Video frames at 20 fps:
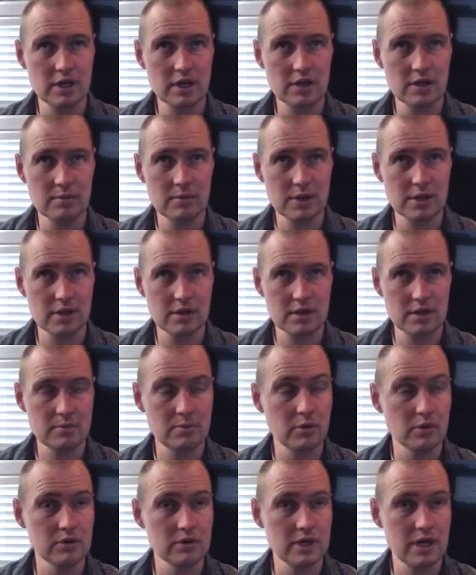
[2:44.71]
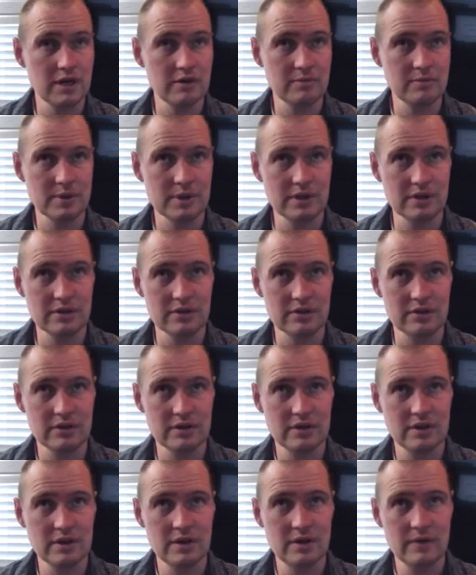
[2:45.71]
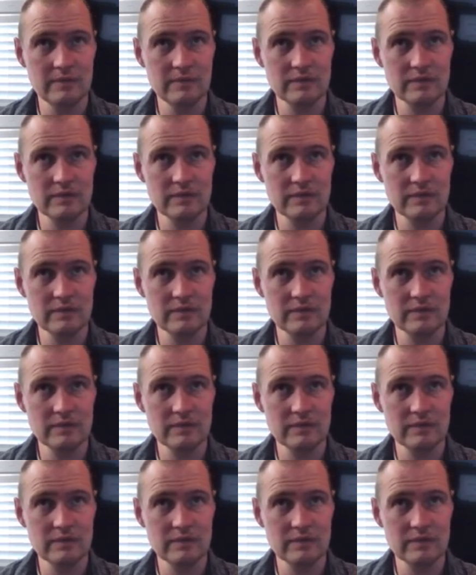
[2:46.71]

together because they both have p's.